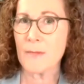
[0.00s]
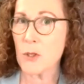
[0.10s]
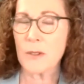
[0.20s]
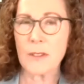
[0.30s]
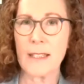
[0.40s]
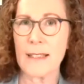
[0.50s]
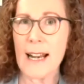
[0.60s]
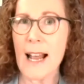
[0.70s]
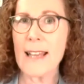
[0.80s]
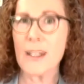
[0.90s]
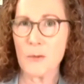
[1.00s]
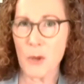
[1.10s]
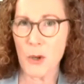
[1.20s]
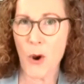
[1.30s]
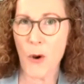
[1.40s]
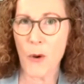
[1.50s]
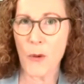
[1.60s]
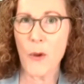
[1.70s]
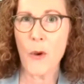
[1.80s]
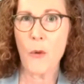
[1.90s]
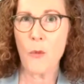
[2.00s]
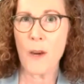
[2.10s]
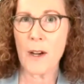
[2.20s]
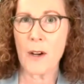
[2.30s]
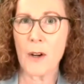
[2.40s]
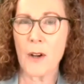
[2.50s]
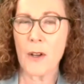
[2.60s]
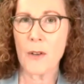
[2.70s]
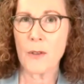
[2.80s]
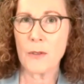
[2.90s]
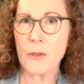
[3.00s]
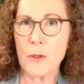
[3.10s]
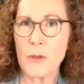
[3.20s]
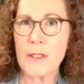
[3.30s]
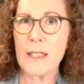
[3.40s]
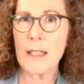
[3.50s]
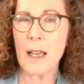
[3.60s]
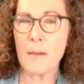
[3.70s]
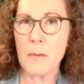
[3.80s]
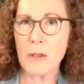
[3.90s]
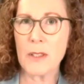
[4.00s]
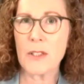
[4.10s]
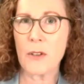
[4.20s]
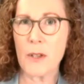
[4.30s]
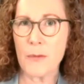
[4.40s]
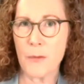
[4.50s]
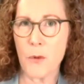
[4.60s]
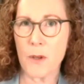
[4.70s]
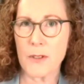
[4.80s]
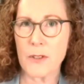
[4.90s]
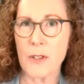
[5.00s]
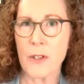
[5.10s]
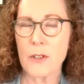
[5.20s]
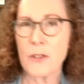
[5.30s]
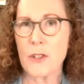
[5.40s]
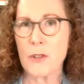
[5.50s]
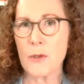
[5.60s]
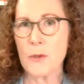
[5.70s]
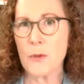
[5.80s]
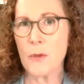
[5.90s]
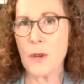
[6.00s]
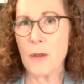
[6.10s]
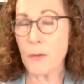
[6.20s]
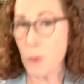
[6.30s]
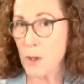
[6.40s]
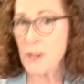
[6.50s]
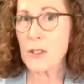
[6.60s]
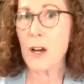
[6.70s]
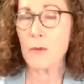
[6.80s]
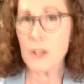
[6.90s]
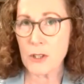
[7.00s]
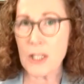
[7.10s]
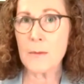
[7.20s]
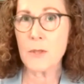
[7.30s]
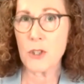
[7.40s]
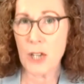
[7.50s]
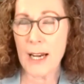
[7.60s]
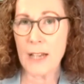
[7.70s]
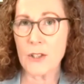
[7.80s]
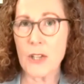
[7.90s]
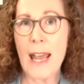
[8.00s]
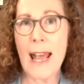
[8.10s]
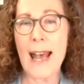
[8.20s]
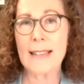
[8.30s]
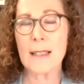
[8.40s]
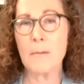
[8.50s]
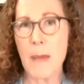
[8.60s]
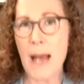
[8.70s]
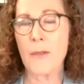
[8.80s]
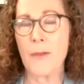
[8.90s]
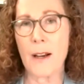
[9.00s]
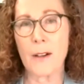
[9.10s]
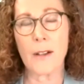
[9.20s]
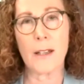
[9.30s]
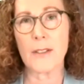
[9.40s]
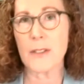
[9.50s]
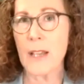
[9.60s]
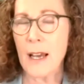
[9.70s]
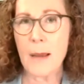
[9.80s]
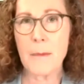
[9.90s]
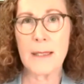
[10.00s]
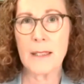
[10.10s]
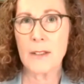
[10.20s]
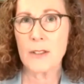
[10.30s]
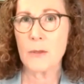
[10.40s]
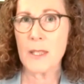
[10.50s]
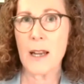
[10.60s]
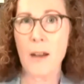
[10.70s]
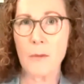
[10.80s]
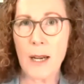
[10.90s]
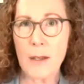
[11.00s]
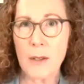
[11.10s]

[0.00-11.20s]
certainly that I can recall, where using military force to force a regime change hasn't backfired on us. I mean, do we not